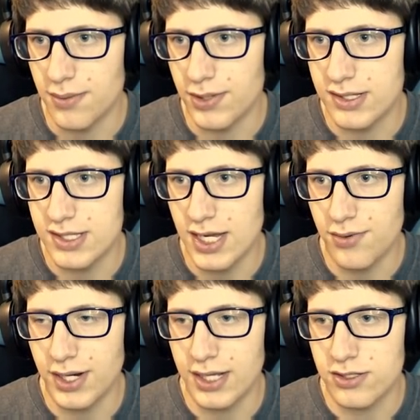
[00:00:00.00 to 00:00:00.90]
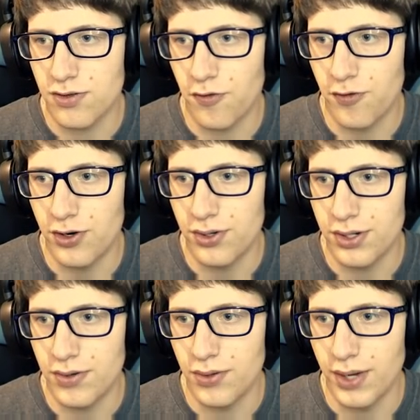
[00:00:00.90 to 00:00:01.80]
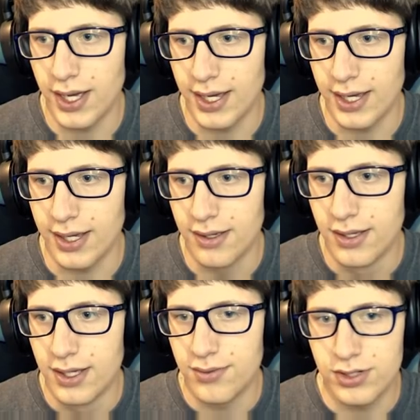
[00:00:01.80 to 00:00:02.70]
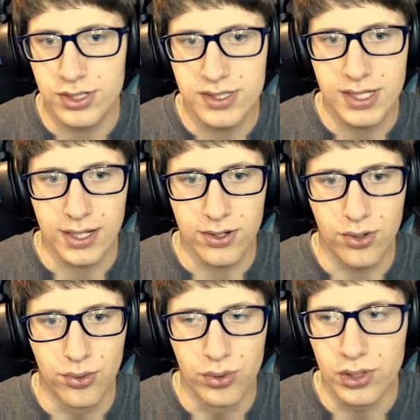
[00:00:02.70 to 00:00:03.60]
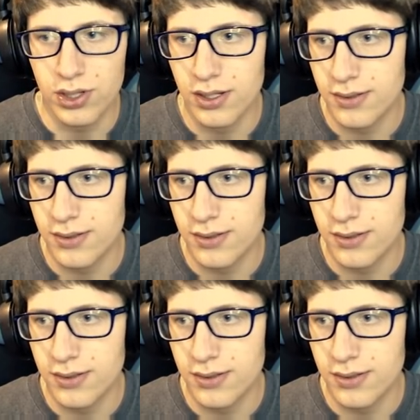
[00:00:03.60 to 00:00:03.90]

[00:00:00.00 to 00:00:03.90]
Because now when it gets further away, we should see it cool.